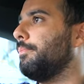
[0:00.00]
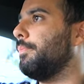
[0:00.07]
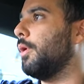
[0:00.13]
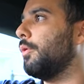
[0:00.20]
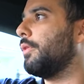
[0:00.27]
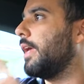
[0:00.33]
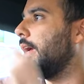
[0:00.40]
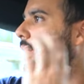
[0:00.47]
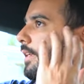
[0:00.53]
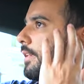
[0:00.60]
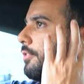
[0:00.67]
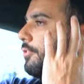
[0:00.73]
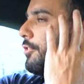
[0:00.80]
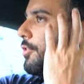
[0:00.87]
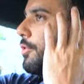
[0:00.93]
both
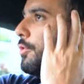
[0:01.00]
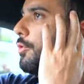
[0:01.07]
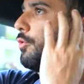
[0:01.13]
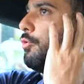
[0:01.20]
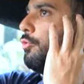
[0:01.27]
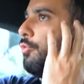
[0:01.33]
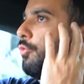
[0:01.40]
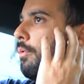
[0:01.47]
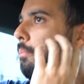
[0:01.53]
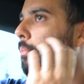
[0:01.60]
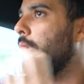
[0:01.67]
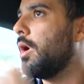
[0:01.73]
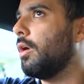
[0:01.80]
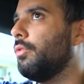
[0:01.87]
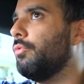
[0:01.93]
headed to
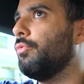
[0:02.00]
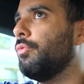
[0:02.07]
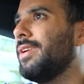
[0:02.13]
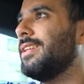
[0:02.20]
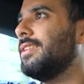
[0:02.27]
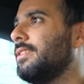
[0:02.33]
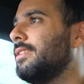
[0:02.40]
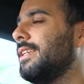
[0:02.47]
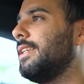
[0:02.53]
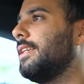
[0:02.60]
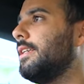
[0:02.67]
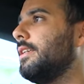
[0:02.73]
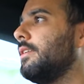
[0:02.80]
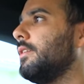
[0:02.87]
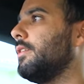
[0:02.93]
Mod
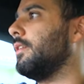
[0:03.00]
Realty,